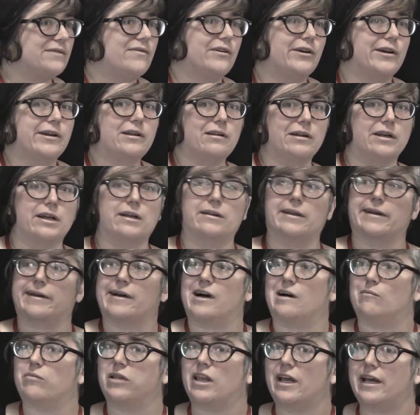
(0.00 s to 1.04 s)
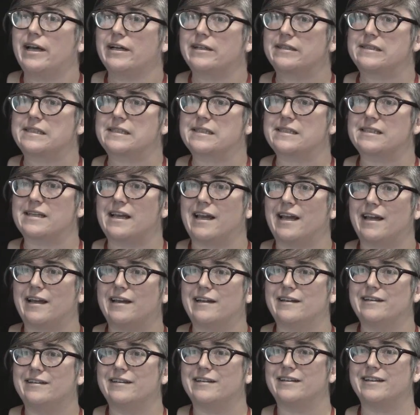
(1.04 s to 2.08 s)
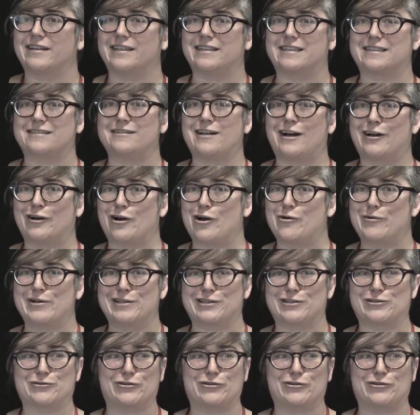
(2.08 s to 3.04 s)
very clinically complex, and it's not always as